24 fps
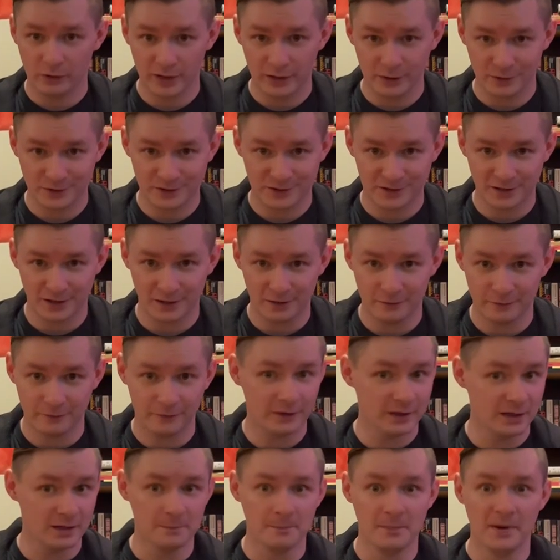herself,
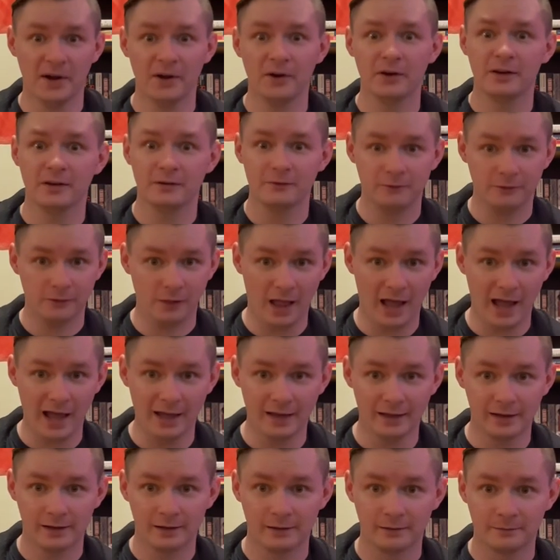the American
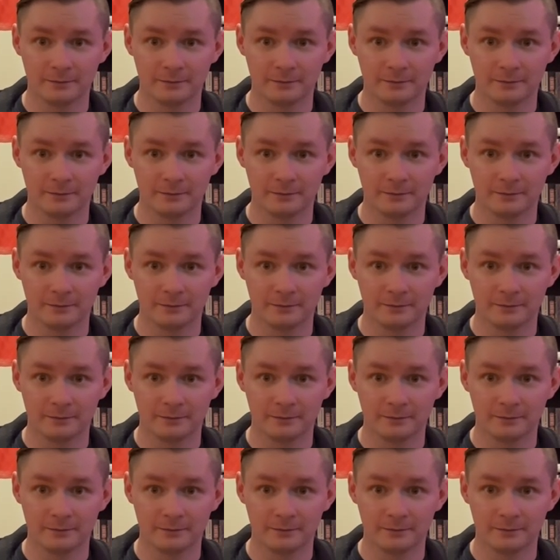flag.